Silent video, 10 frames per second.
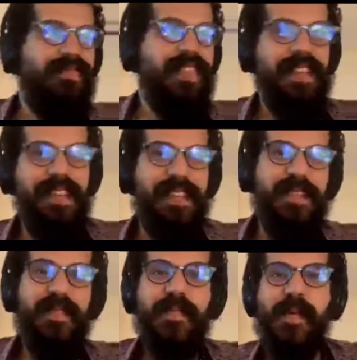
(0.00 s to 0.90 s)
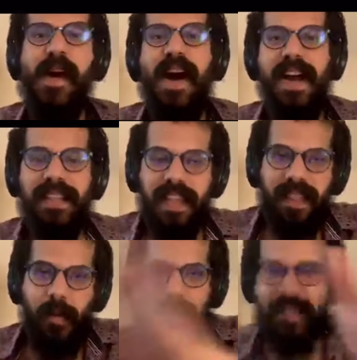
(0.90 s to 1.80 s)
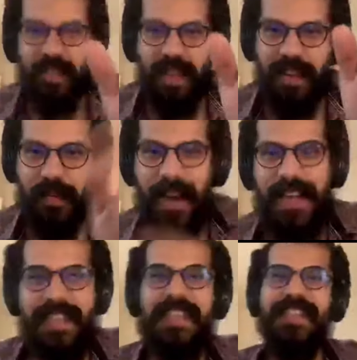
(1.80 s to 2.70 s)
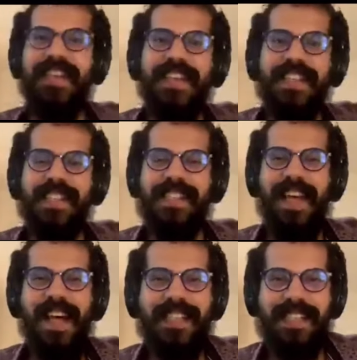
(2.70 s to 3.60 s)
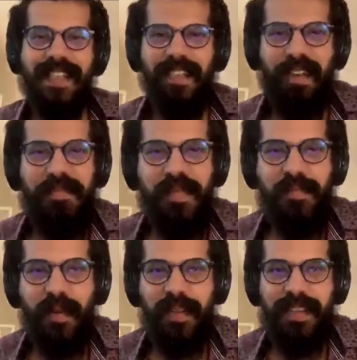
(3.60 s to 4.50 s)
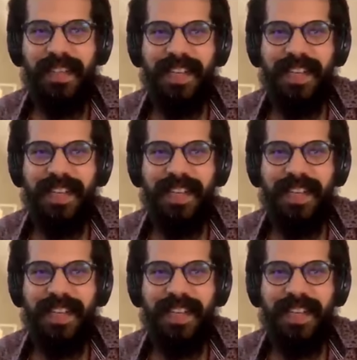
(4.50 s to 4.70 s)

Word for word: Uh, and then the one to the right is has no, three people.